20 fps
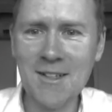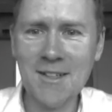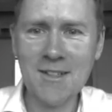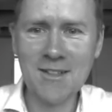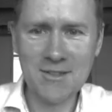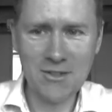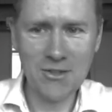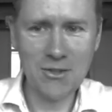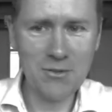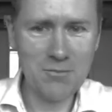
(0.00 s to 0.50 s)

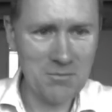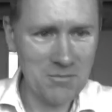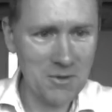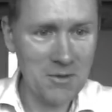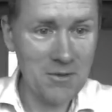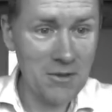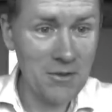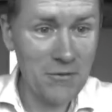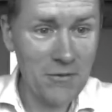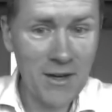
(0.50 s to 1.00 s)
So the,
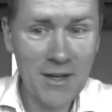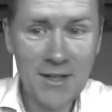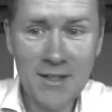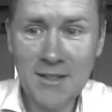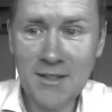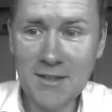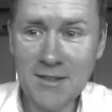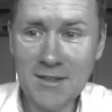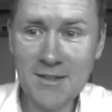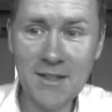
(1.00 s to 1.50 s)
the finding
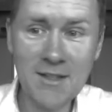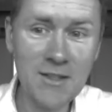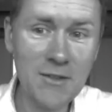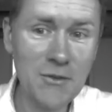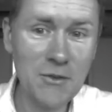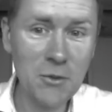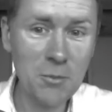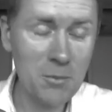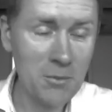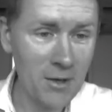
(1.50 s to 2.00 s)
is that if
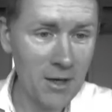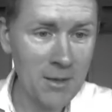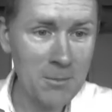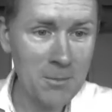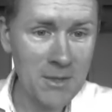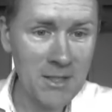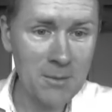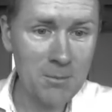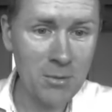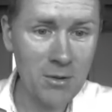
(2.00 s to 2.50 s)
you prime
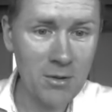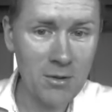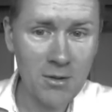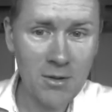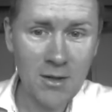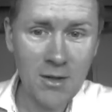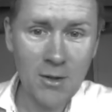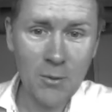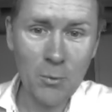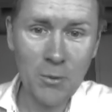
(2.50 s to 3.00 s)
people
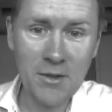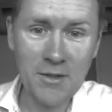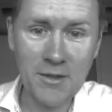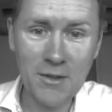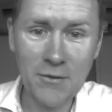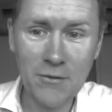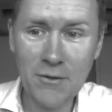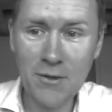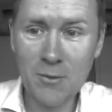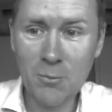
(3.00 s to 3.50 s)
with
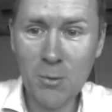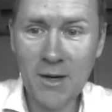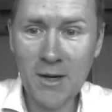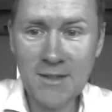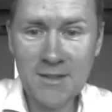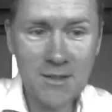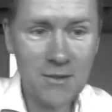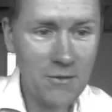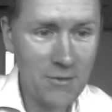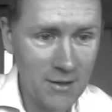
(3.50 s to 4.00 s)
different
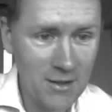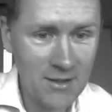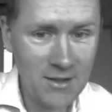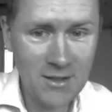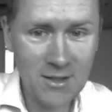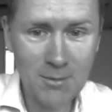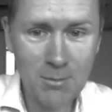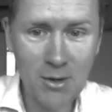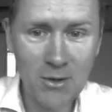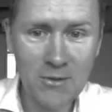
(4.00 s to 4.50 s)
ways of thinking
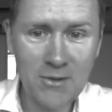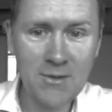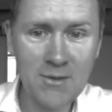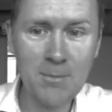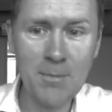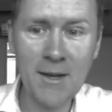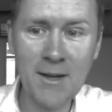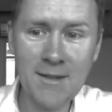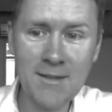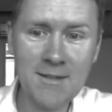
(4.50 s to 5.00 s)
about
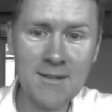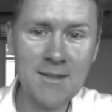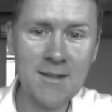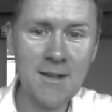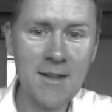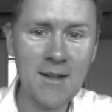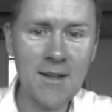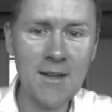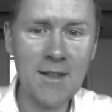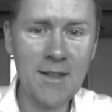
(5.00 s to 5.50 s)
space,
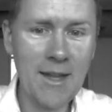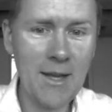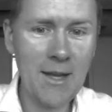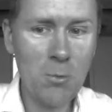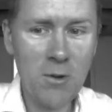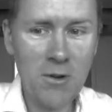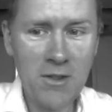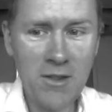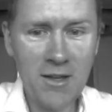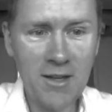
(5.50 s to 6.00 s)
they will
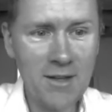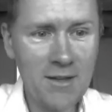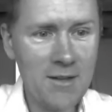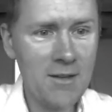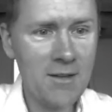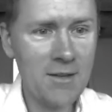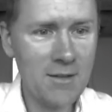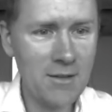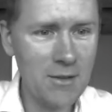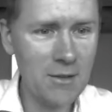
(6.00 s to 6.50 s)
think
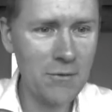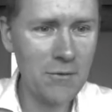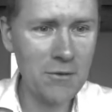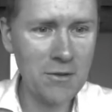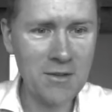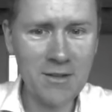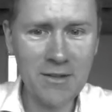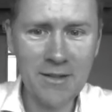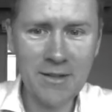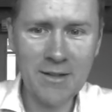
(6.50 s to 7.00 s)

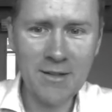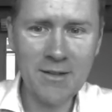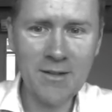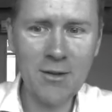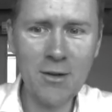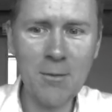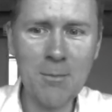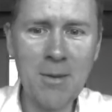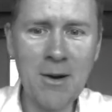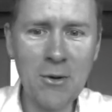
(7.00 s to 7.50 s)
differently
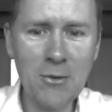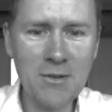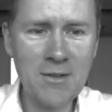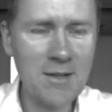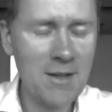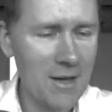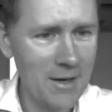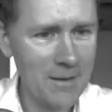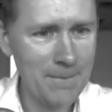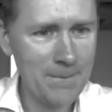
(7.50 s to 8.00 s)
about
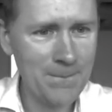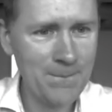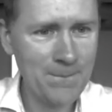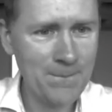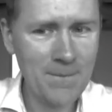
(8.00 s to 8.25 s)
time.